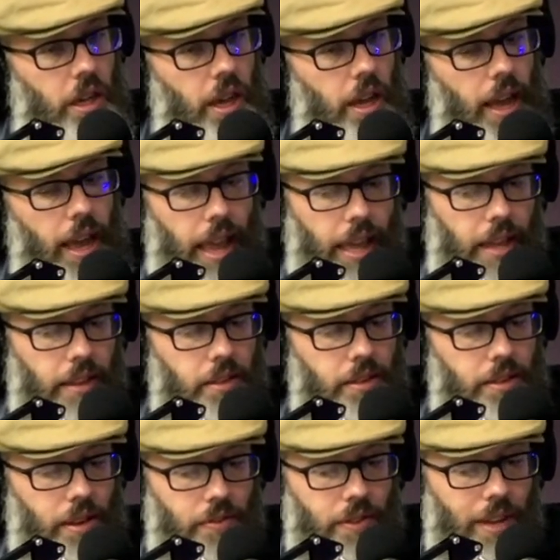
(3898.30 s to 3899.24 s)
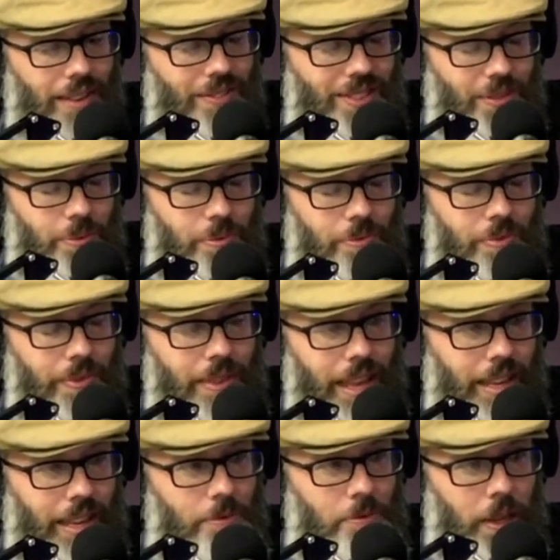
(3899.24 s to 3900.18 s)
and sometimes
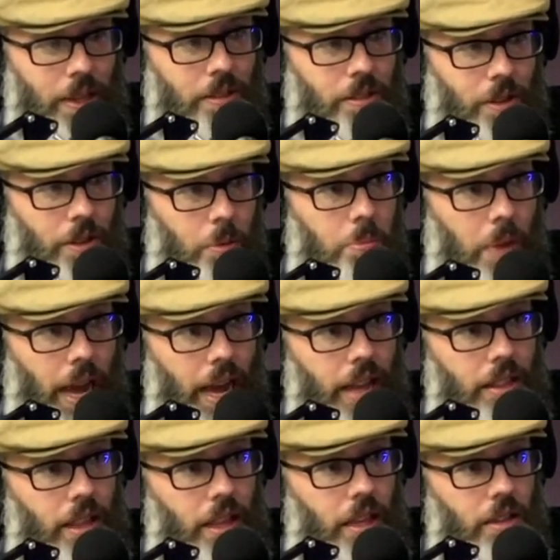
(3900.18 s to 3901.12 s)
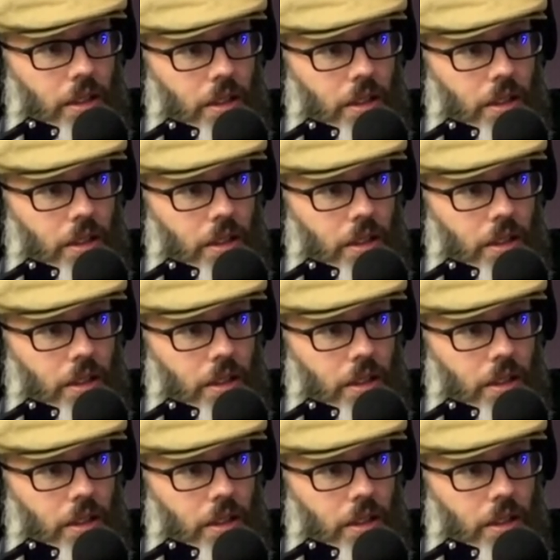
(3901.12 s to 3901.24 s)
it can be so bad that you